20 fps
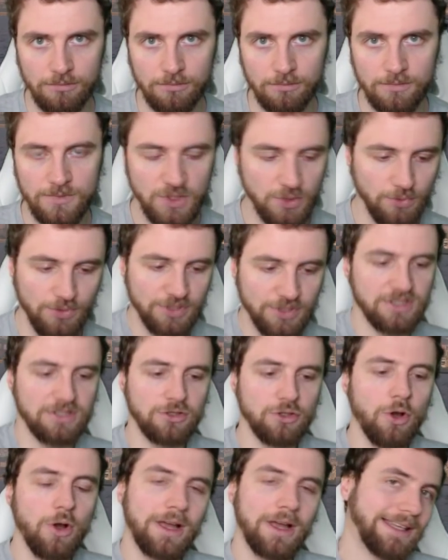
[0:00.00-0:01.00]
So there's
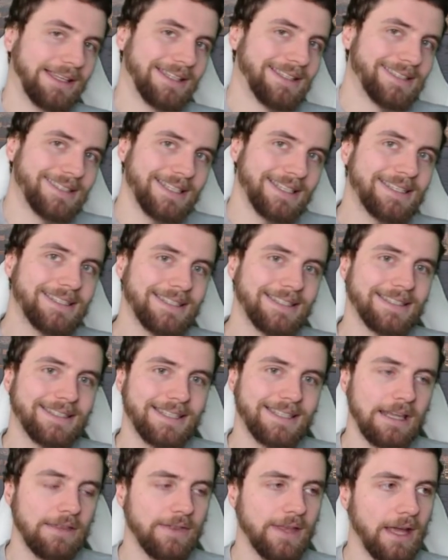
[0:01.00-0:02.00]
not a
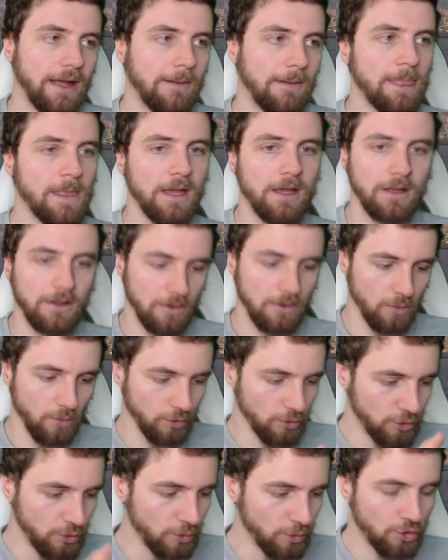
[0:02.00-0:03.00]
consistency in that.
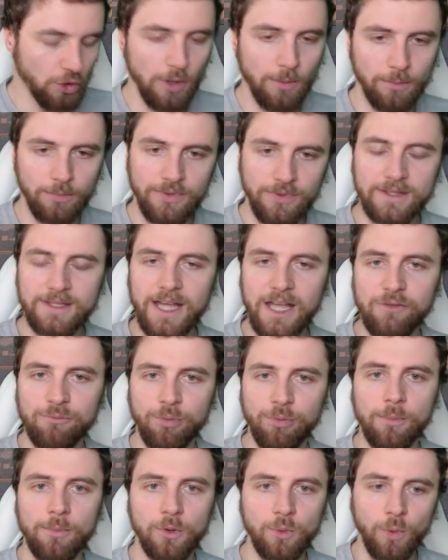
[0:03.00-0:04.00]
You drop the dive
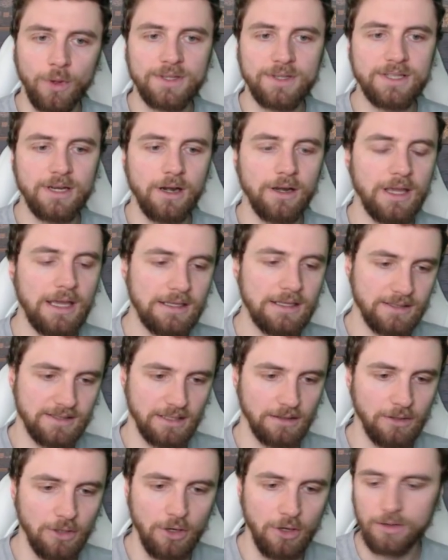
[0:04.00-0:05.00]
bomb on one target, it does a
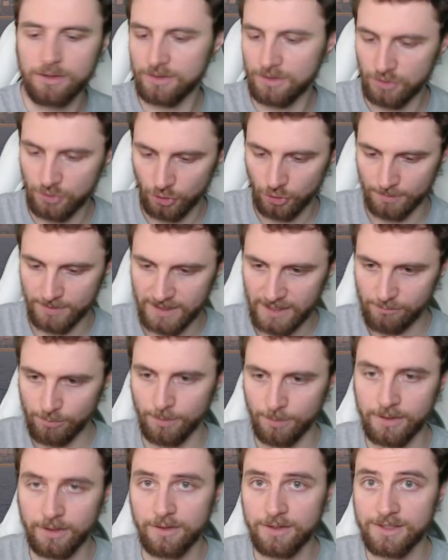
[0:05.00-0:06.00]
lot. You drop the dive
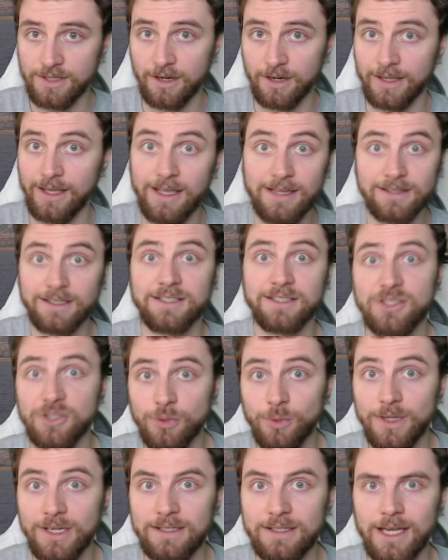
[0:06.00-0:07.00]
bomb on another target, it doesn't
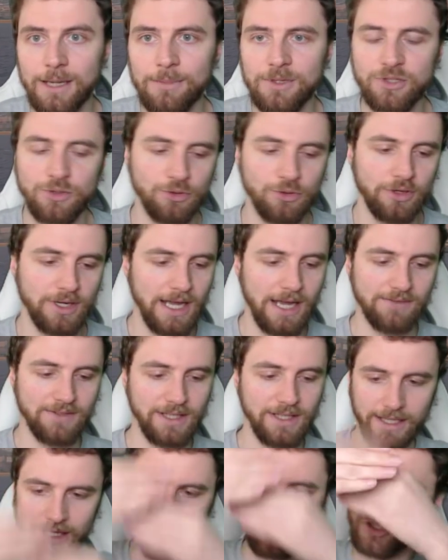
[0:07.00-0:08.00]
do any damage. So you're going to have to
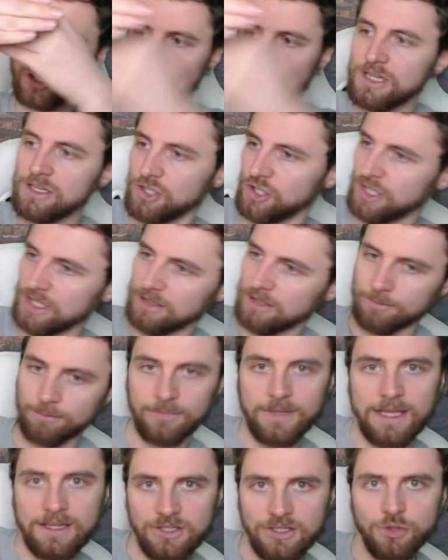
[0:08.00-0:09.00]
have a cheat sheet
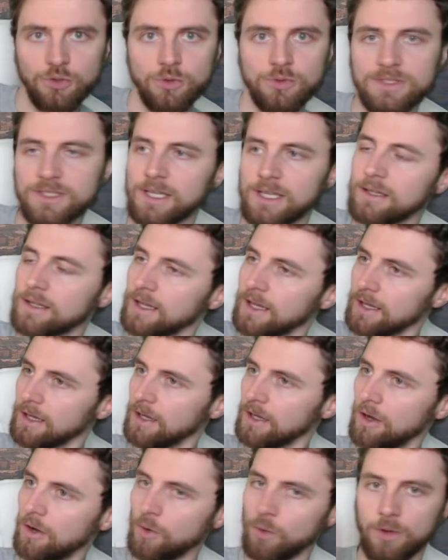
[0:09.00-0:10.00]
next to you saying,
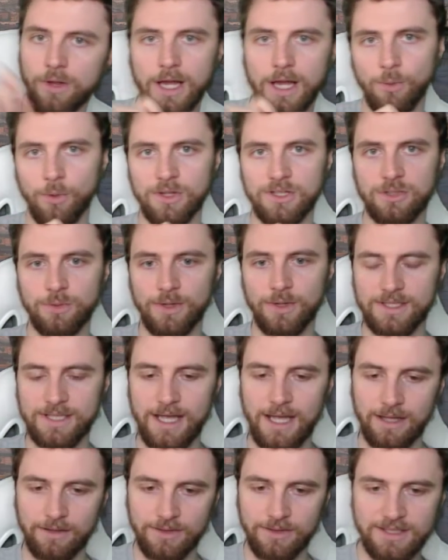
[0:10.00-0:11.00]
oh, I want to
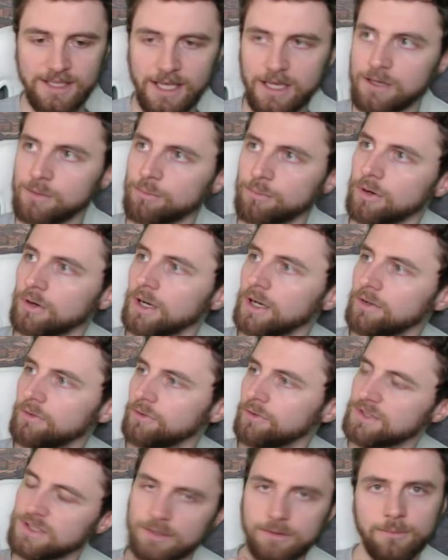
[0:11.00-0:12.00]
attack this Edinburgh
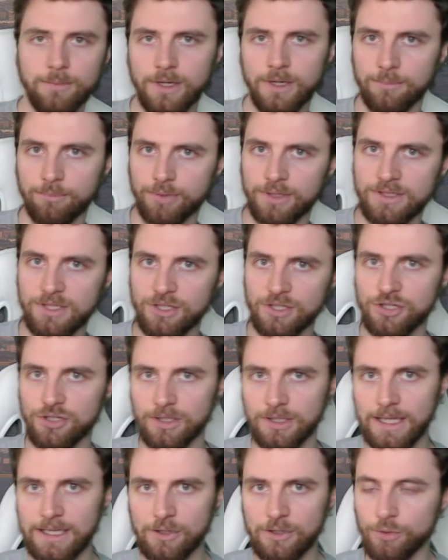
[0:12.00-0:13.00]
for this British
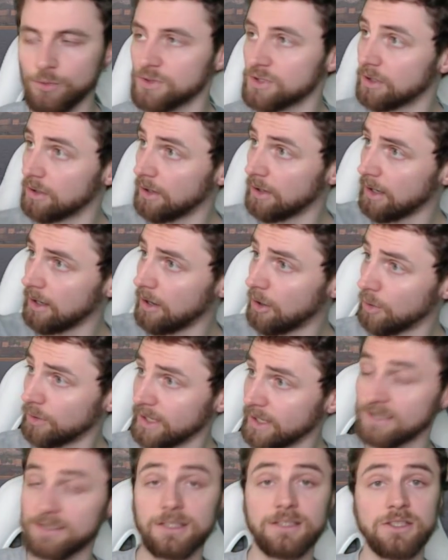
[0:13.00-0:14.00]
light cruiser. Oh
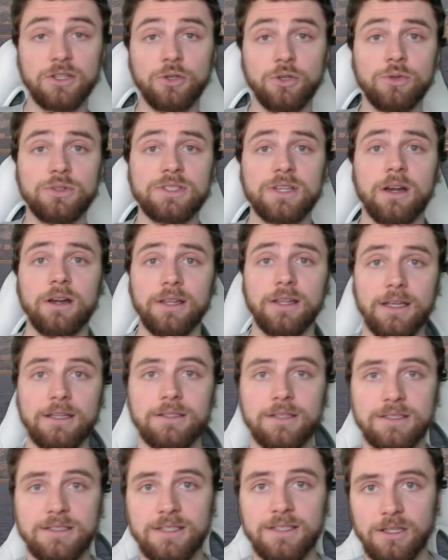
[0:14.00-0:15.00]
yes, it's a good target, it
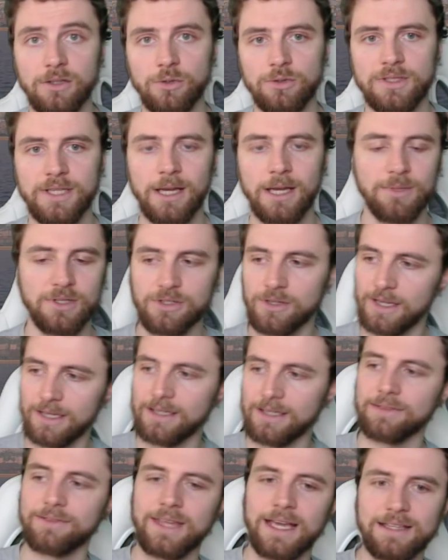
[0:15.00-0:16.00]
does take good damage.
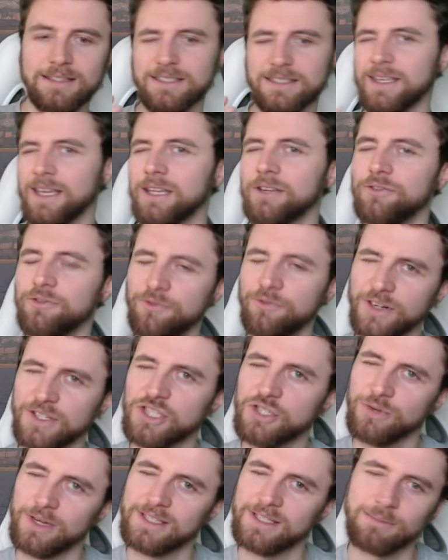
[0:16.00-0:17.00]
And that's kind of
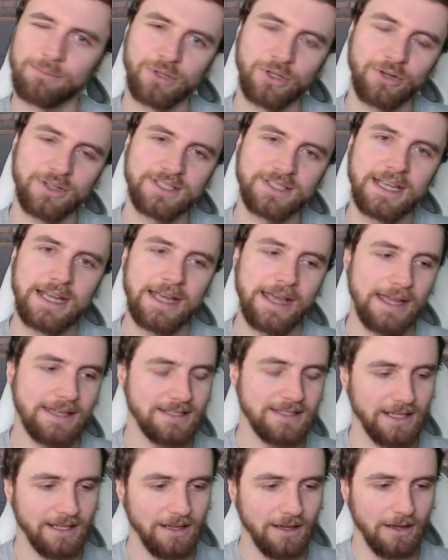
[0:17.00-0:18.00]
frustrating, because
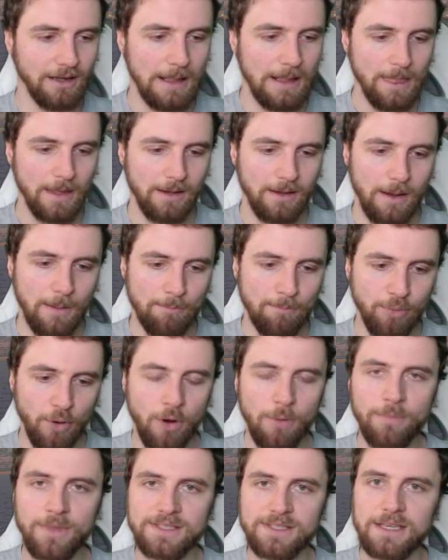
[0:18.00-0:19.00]
it's like a
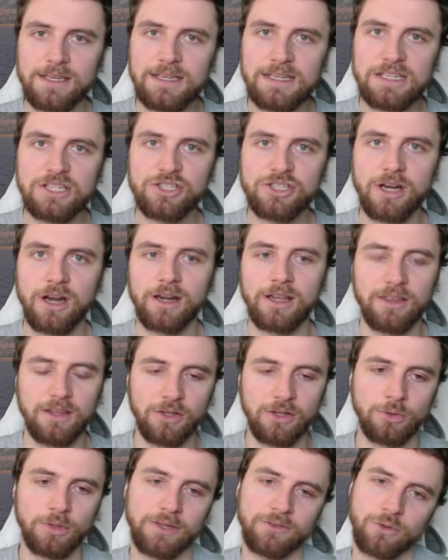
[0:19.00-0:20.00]
bomb that's a niche target that
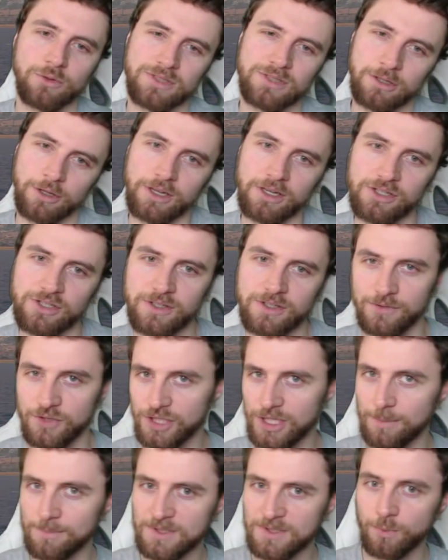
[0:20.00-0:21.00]
can only go on selective
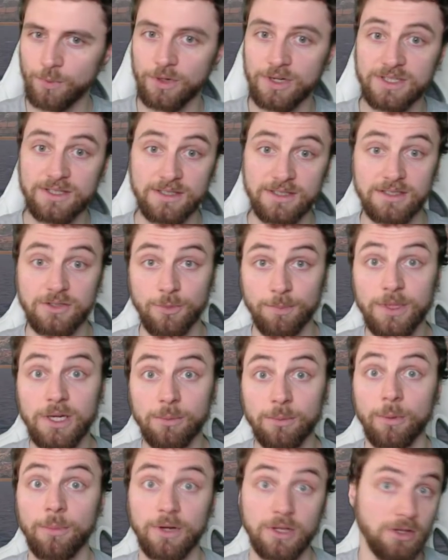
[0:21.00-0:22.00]
ships, whereas the torpedo
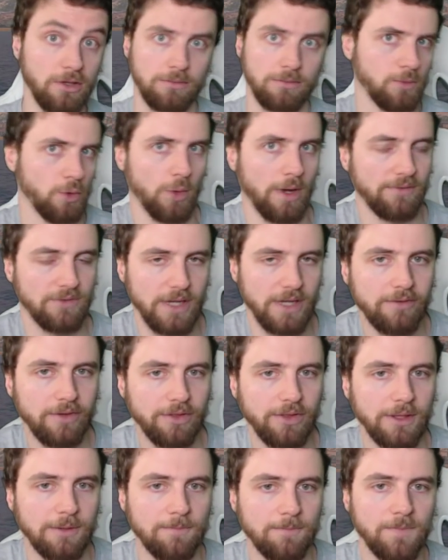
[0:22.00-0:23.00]
bomber can go after everything.